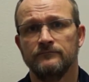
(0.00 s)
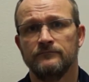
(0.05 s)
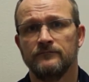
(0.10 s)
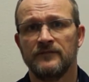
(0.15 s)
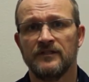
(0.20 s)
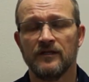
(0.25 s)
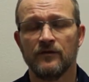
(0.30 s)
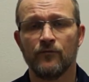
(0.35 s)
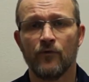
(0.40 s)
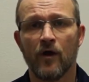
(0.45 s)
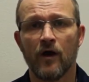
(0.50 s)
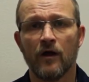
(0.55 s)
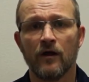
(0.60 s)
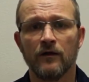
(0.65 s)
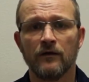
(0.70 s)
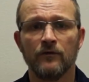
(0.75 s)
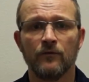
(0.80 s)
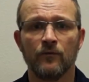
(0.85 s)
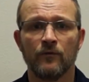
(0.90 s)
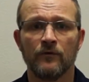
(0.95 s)
did
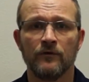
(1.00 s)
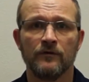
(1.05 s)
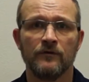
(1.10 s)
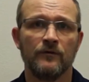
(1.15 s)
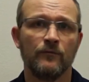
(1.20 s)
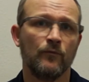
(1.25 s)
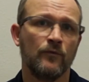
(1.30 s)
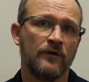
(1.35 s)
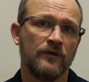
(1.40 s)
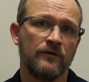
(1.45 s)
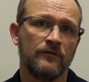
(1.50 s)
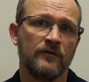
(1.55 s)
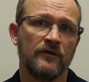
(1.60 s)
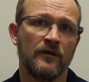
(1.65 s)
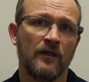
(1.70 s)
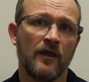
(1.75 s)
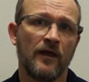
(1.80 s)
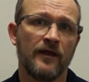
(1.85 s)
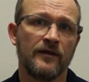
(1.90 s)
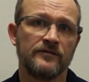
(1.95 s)
wrong or what you didn't
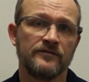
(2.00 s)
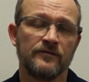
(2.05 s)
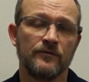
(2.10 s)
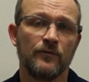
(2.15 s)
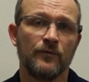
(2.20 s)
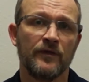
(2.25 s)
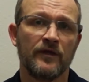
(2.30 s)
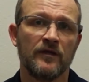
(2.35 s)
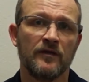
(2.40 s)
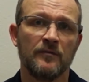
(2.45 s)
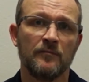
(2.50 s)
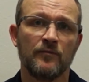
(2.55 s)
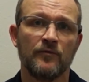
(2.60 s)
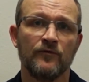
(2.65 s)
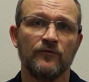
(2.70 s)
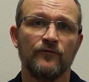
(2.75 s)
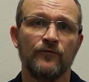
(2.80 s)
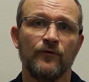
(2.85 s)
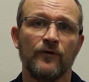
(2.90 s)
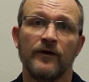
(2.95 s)
like so that we can
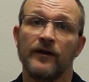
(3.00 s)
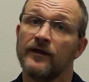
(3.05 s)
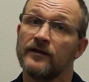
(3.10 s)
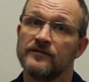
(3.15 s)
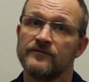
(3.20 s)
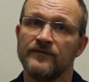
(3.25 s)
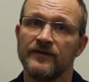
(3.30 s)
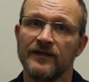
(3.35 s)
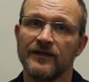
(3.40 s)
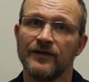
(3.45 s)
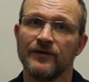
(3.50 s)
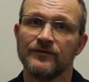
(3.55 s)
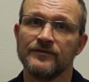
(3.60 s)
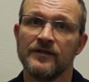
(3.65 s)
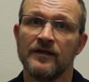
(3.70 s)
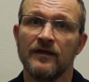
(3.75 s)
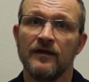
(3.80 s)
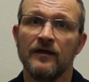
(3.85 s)
improve for our next videos.